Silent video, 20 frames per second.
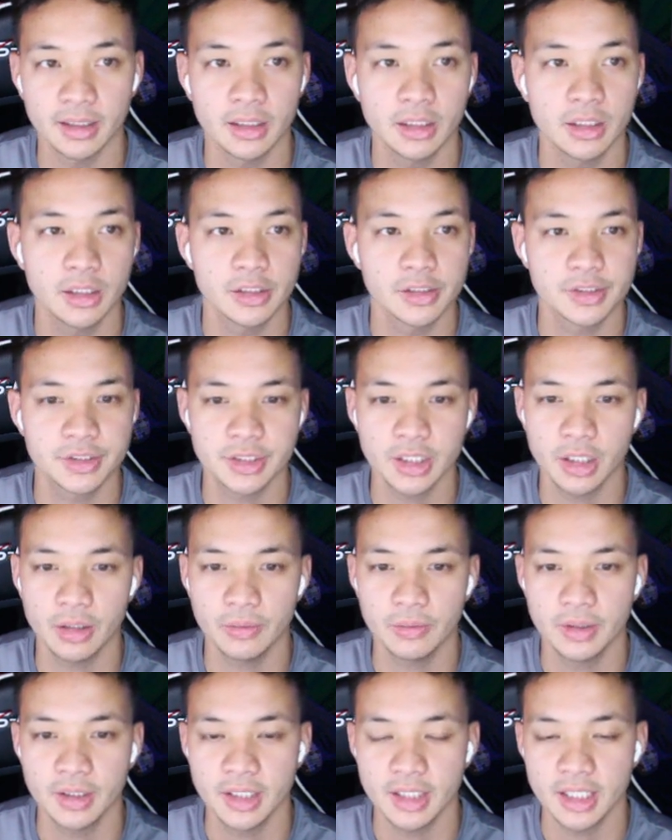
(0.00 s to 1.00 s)
So
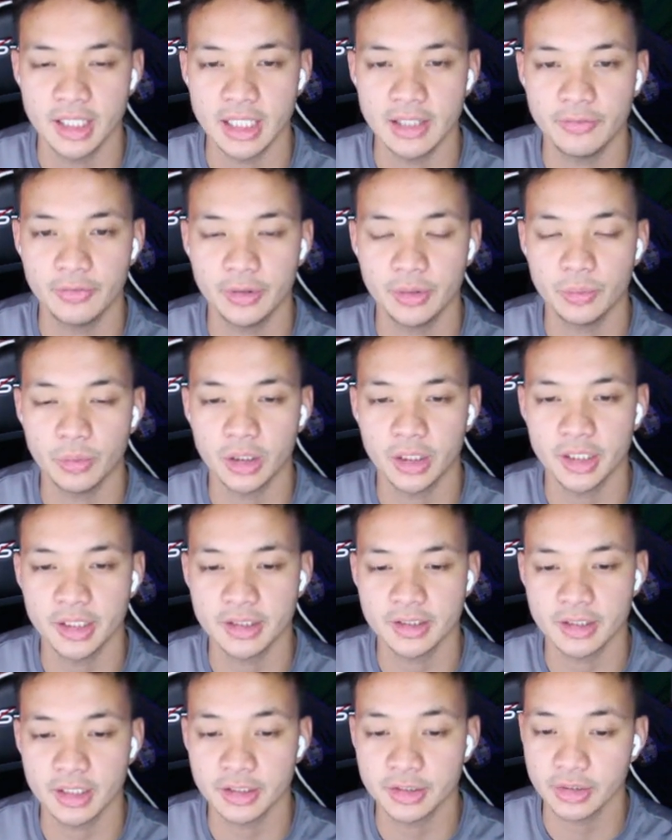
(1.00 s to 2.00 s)
if we wanted,
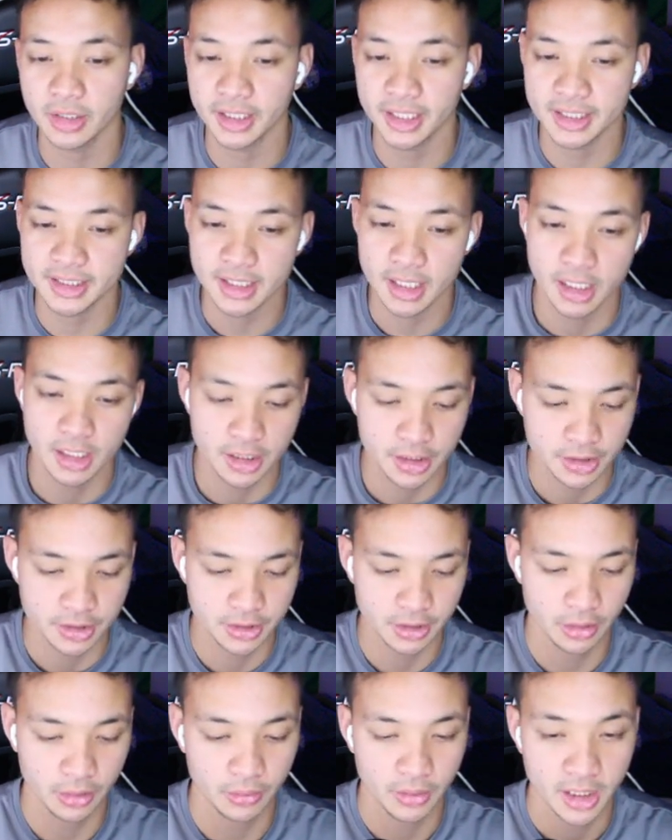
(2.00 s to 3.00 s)

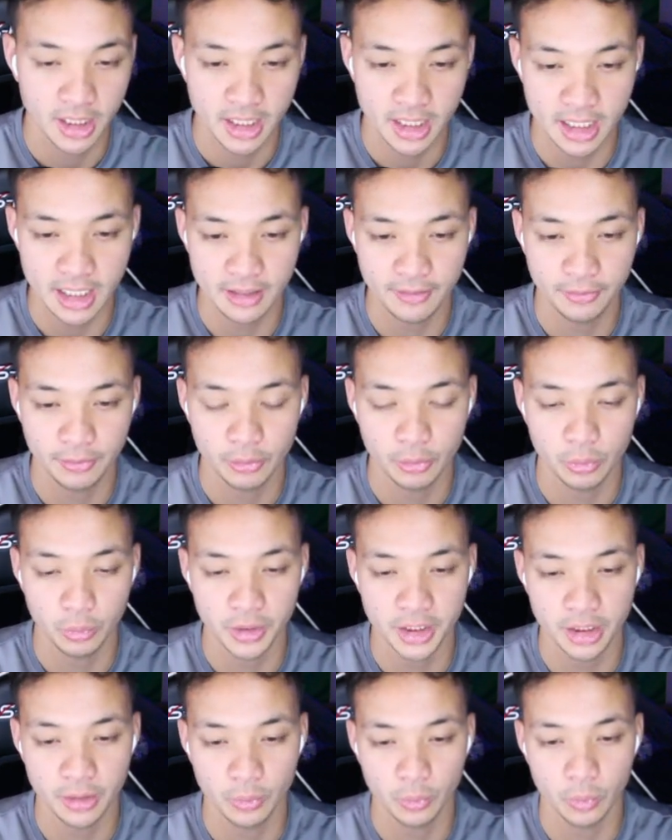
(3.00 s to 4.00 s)
if we
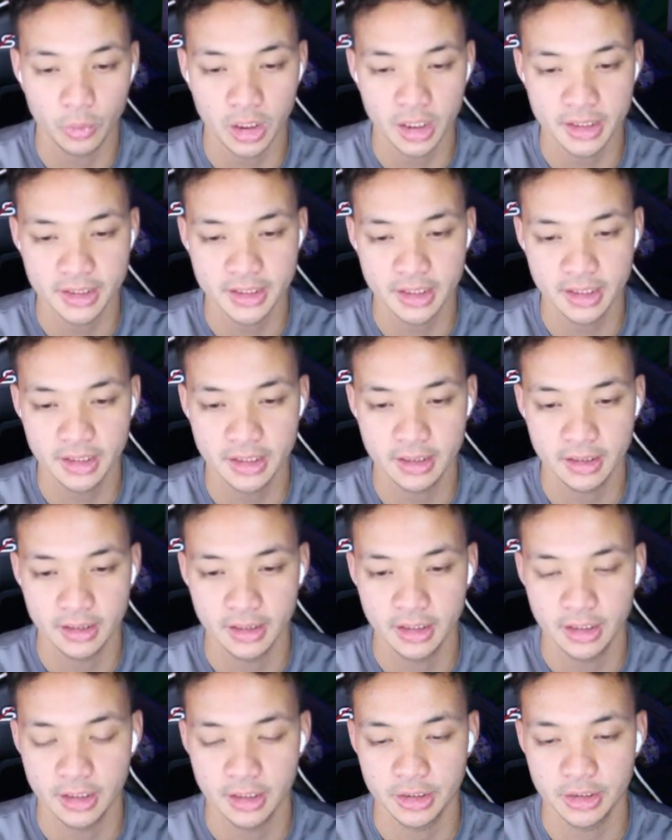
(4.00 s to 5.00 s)
wanted
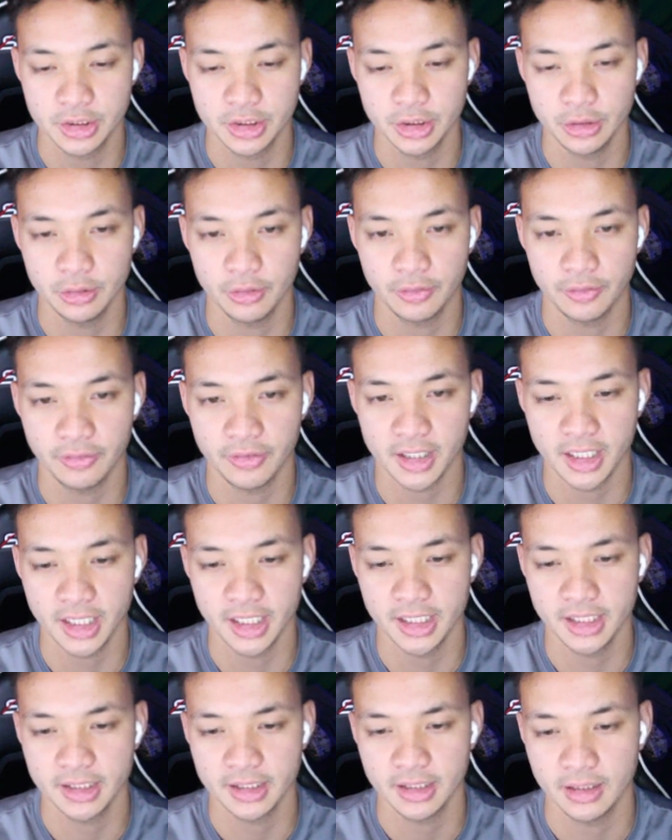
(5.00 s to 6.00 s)
to find,
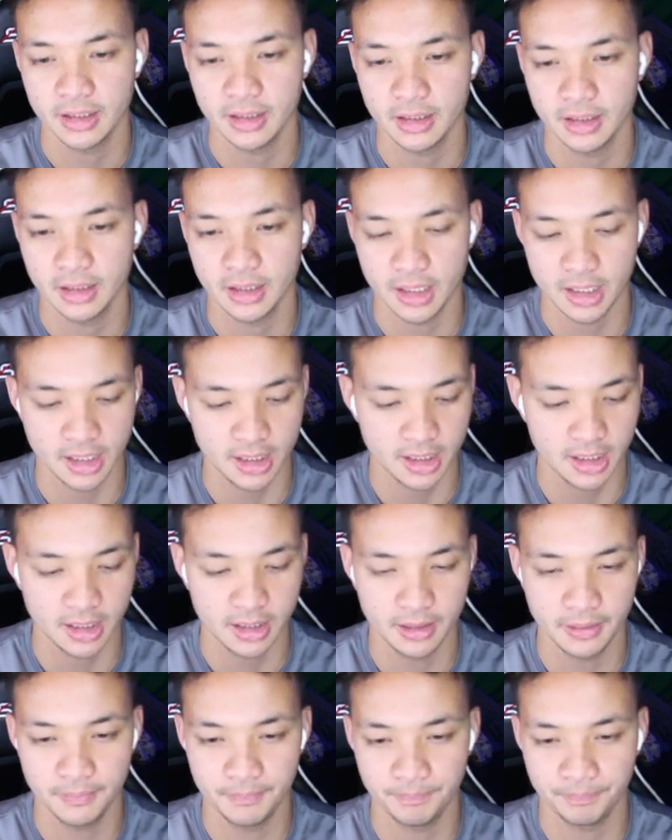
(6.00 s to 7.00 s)

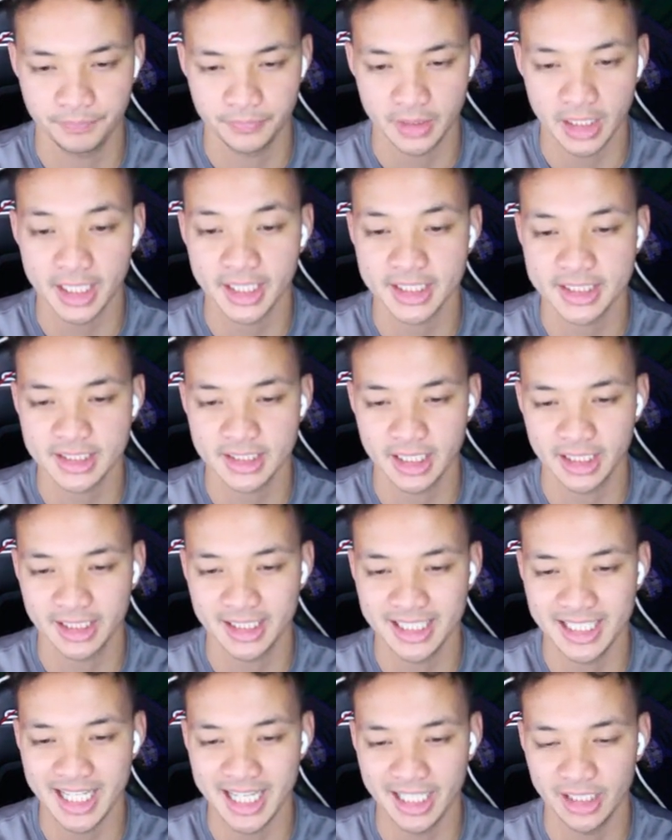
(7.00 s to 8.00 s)
like the
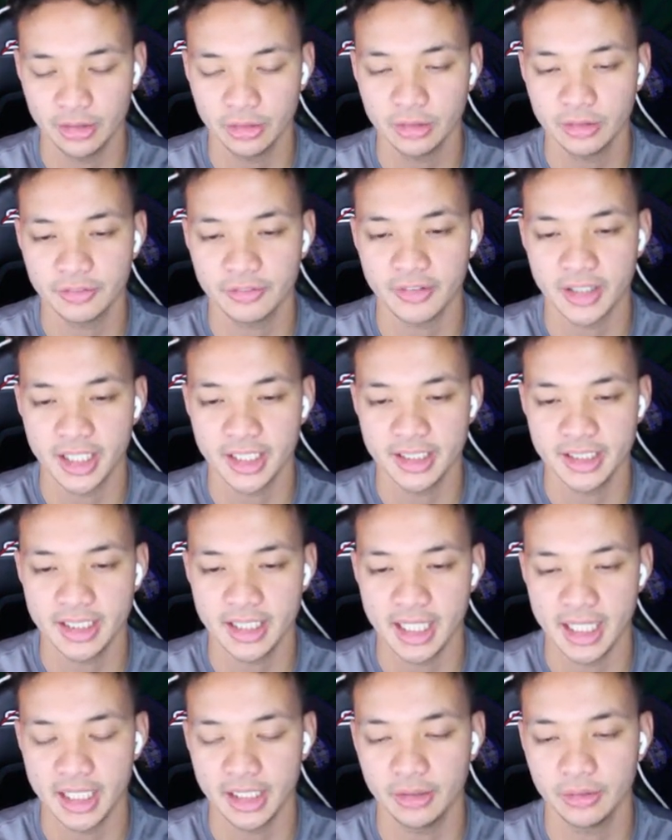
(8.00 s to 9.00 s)
angle, find the
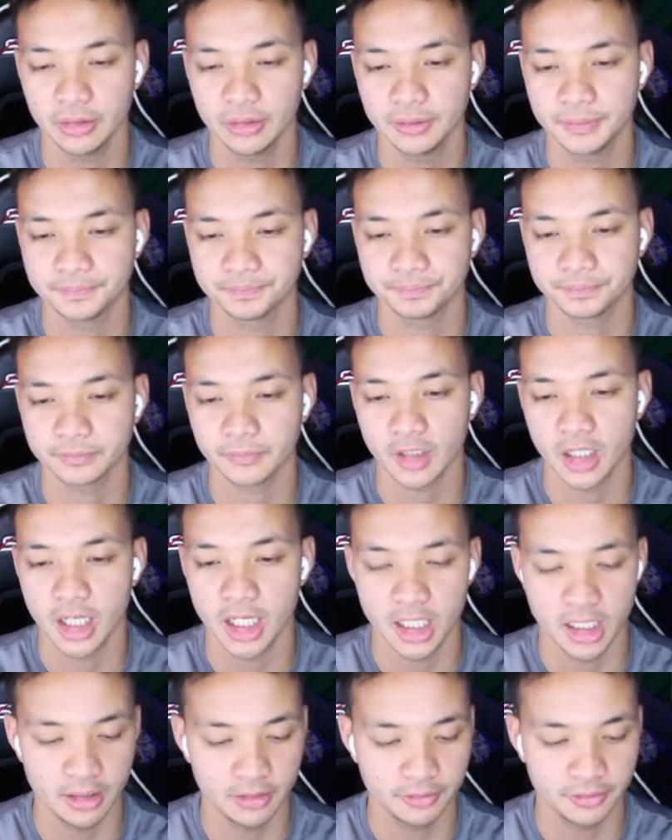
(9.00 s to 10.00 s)
angle
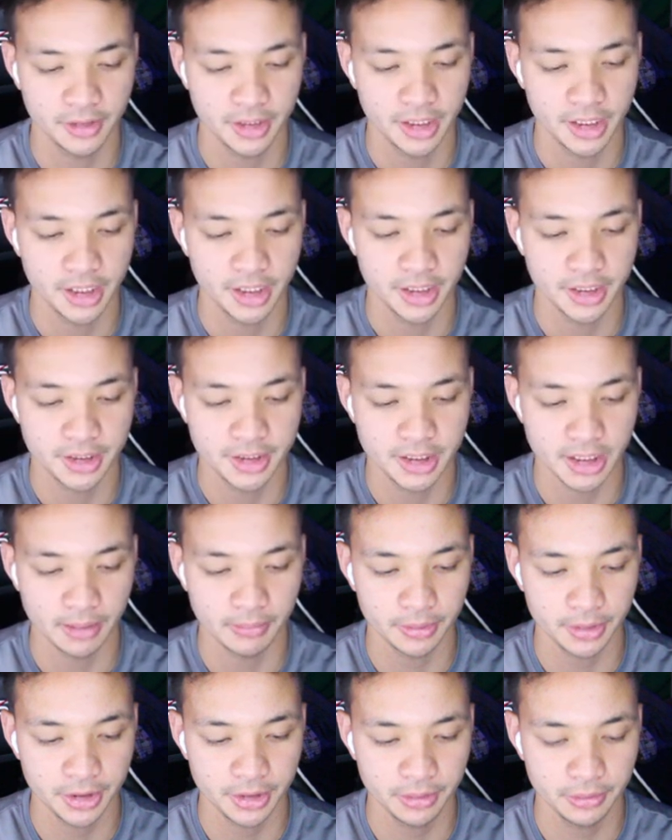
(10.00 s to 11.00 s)
of
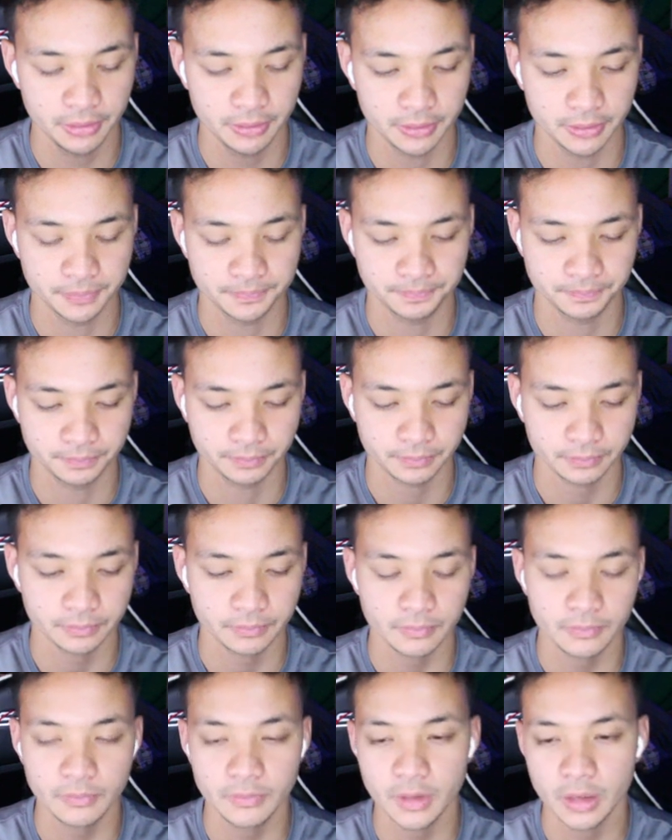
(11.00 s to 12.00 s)
W,
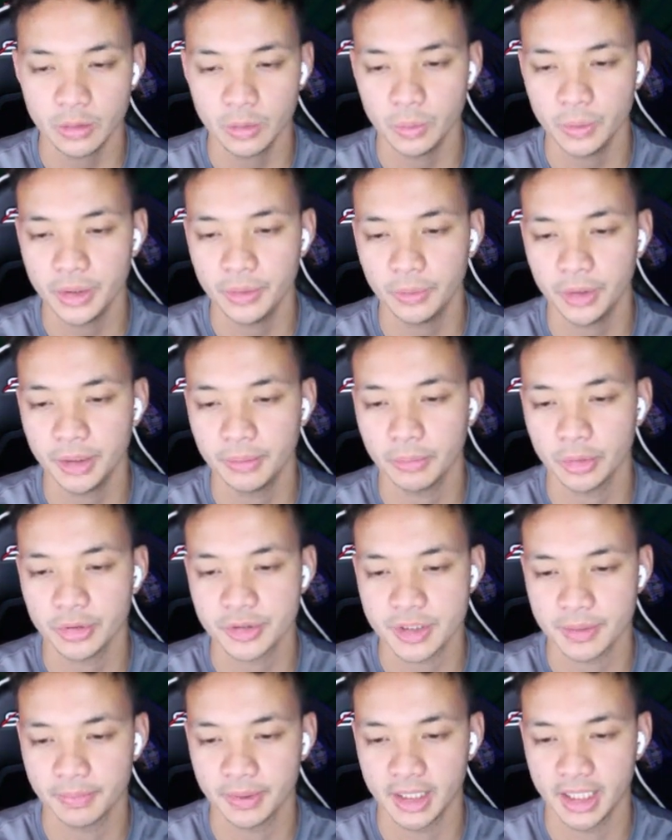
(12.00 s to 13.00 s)
we would
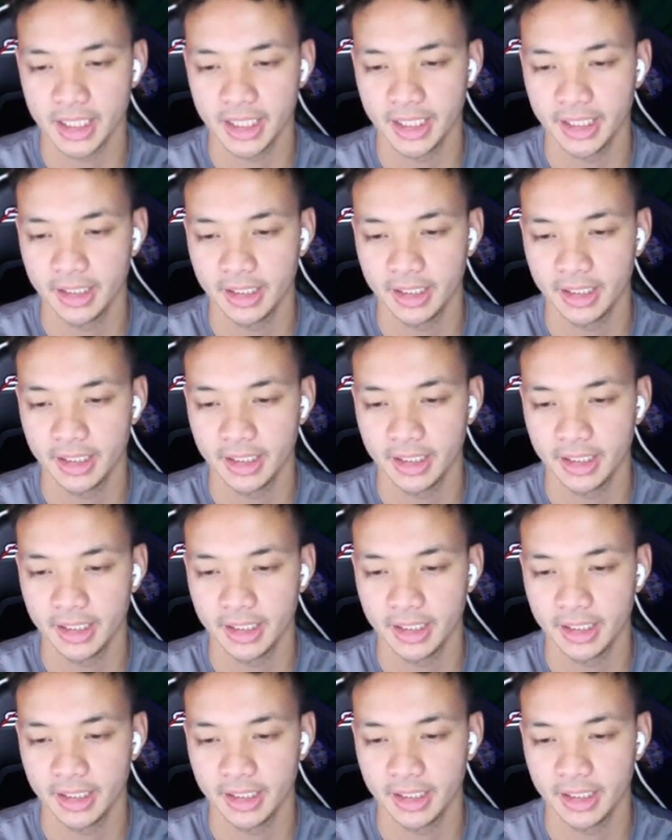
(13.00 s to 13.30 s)
multiply